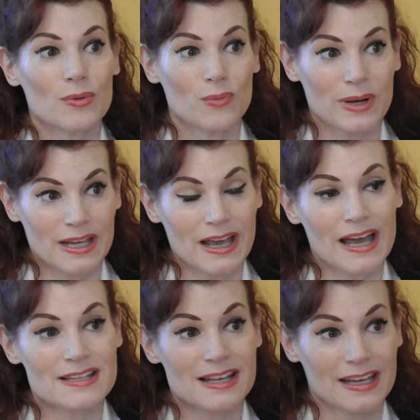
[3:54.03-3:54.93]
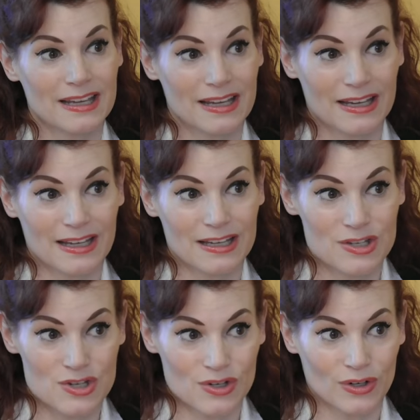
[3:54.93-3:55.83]
we as a
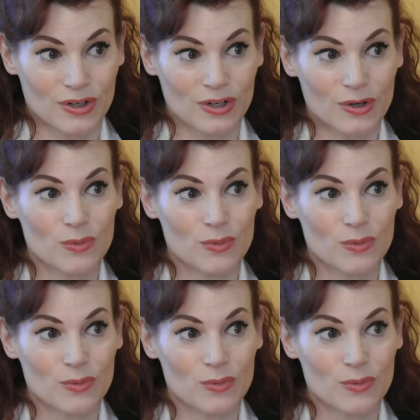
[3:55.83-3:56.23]
insurer